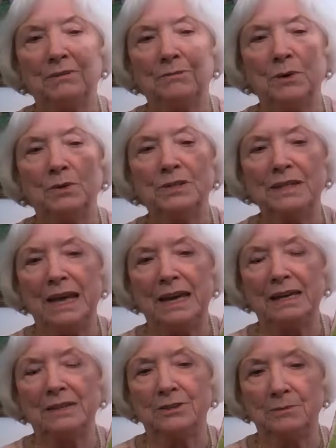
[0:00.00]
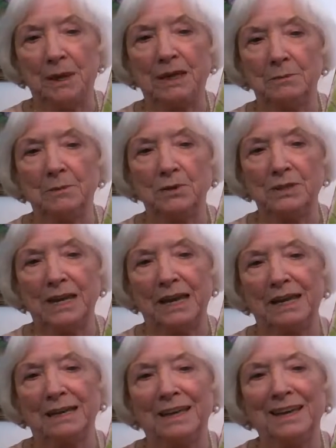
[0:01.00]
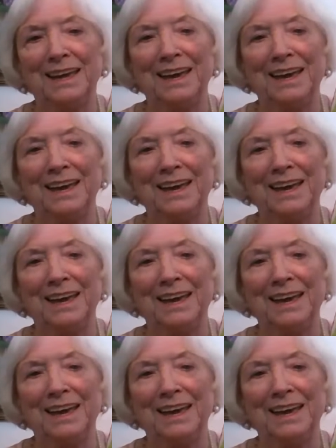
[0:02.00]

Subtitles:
mosaic, make a mosaic.